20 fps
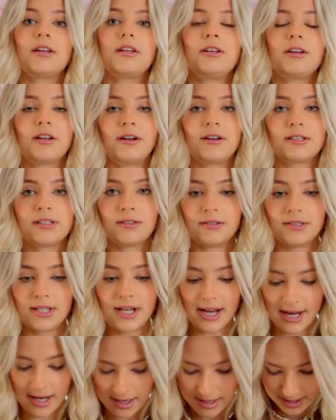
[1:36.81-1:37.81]
you could also
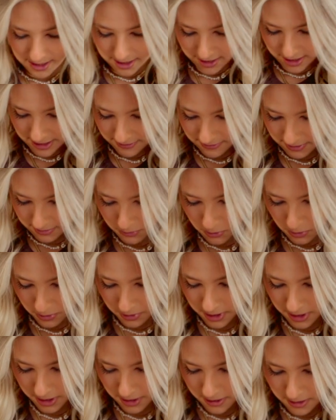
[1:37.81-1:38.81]
tighten it even
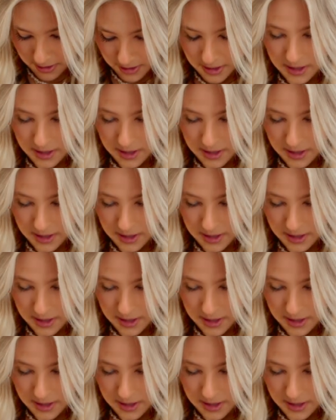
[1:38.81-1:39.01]
more.